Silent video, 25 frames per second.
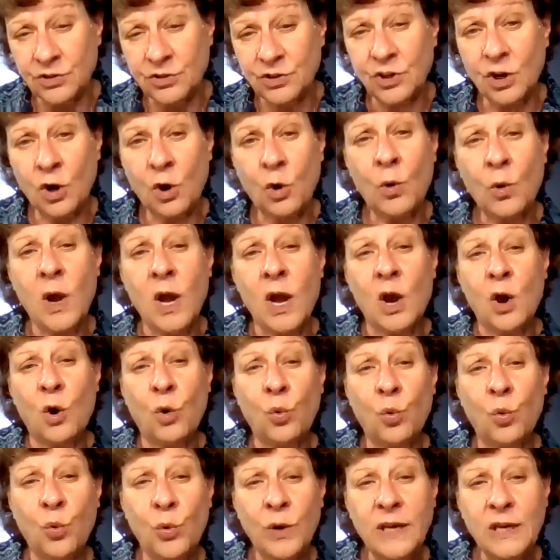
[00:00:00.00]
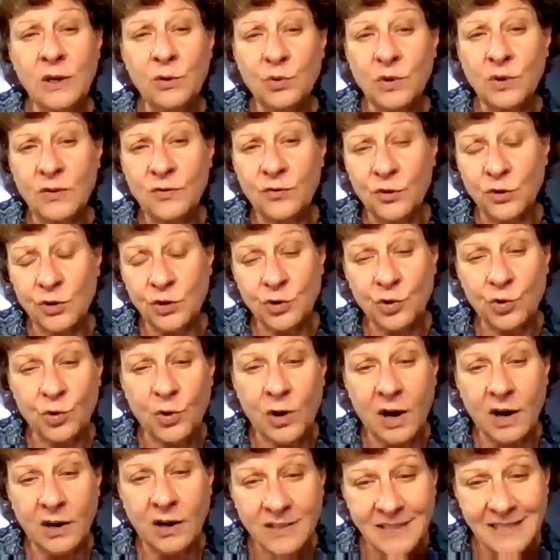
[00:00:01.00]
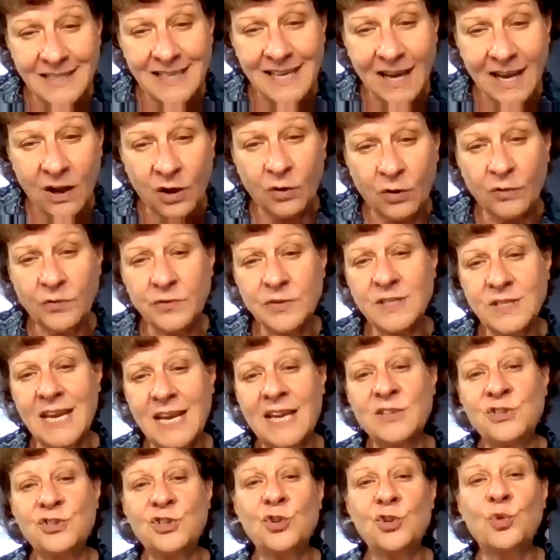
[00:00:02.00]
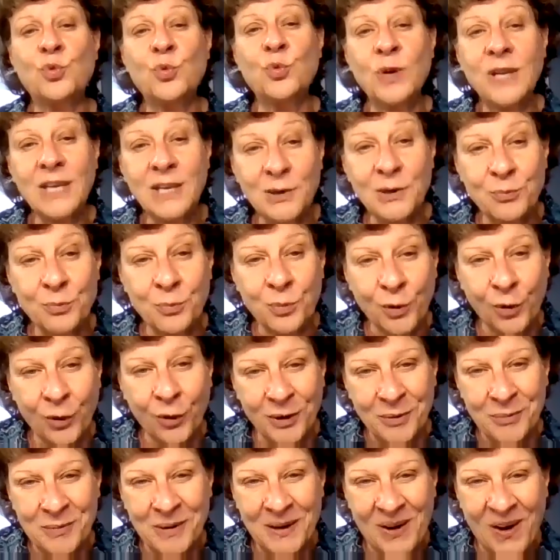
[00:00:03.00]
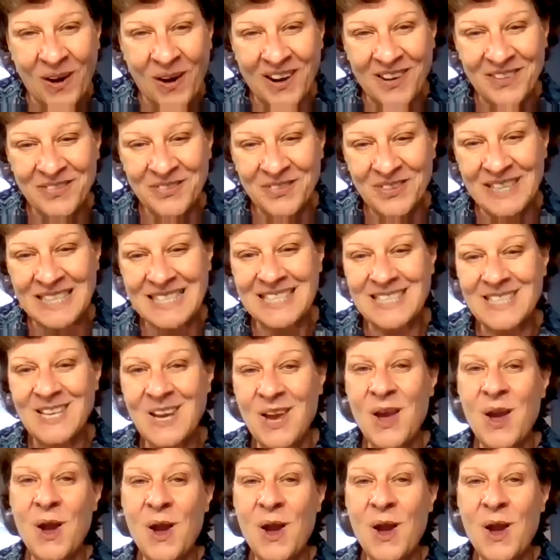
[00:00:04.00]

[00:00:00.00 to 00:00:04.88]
So we refer to ourselves as the reemployment office,